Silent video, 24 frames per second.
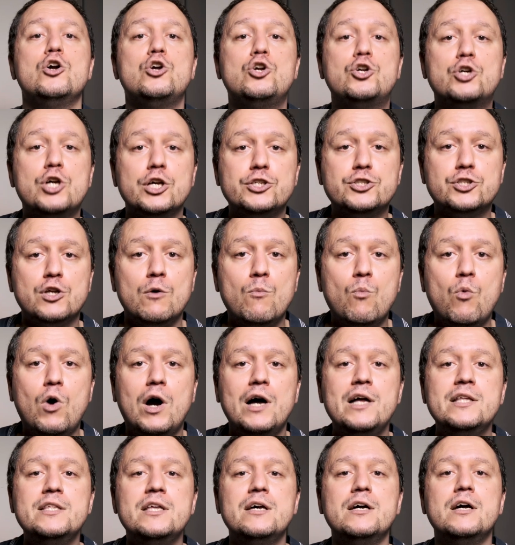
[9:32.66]
custom
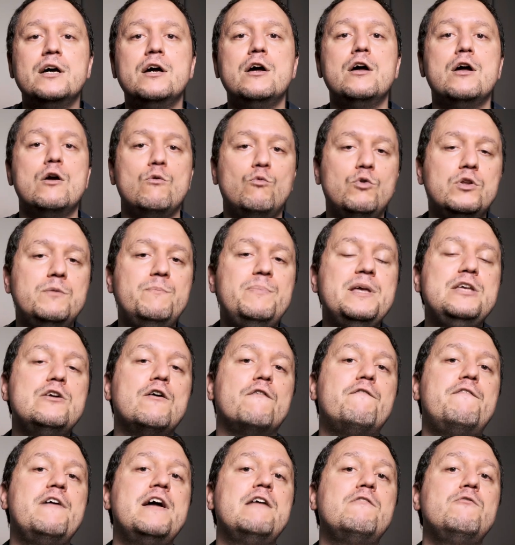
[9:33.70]
1 would be your
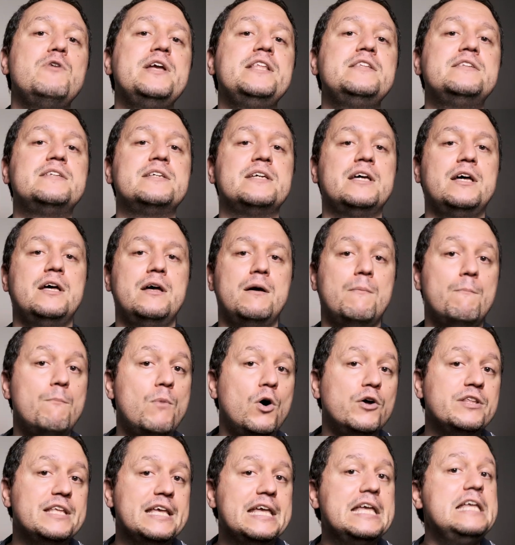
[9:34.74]
favorite
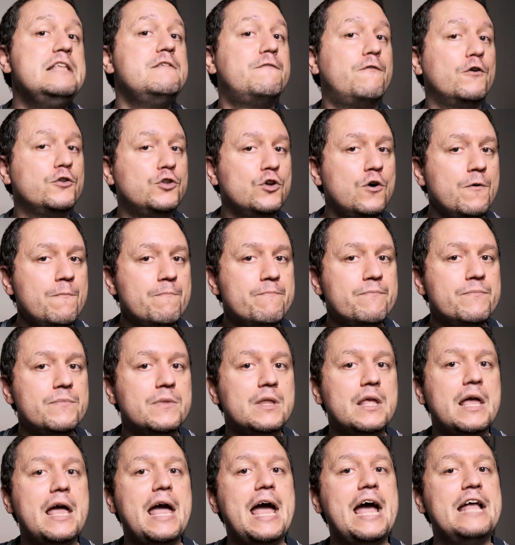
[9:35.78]
mode in photo
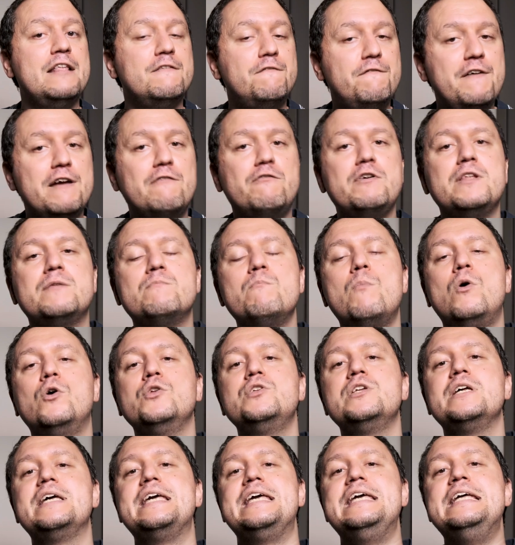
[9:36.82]
and favorite
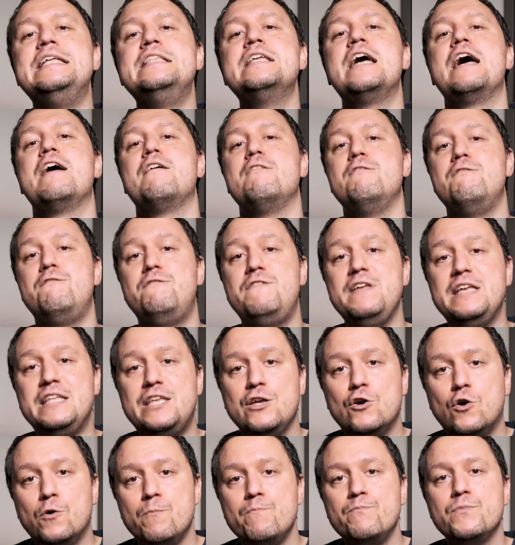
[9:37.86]
mode in
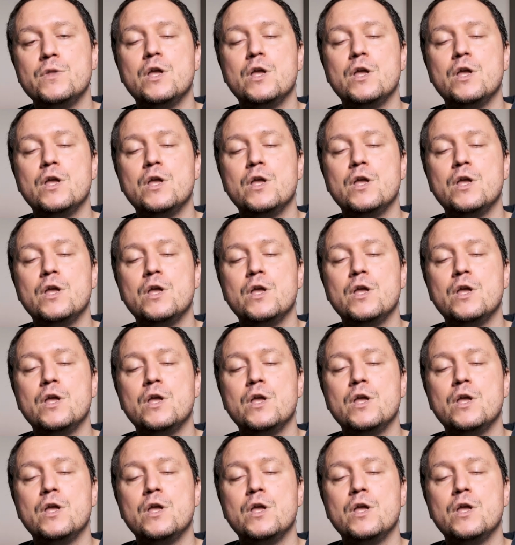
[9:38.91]
video.